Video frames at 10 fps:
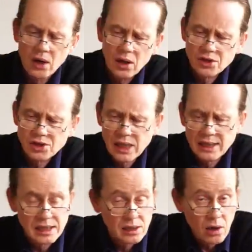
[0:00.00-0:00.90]
a
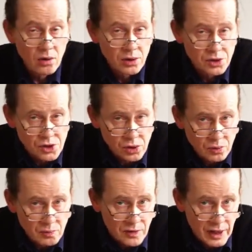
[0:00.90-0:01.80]
slightly longer
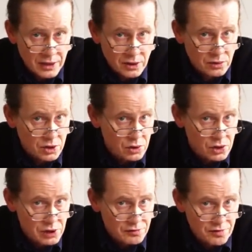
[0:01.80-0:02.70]
zoom than you'd
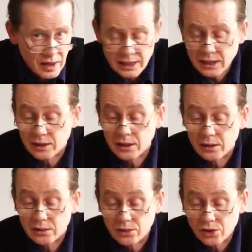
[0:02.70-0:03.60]
usually find in
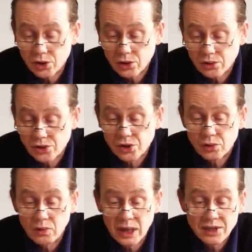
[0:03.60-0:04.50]
the short
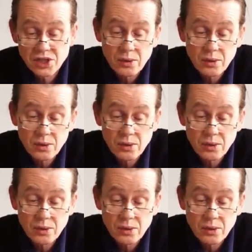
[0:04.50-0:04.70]
zoom range.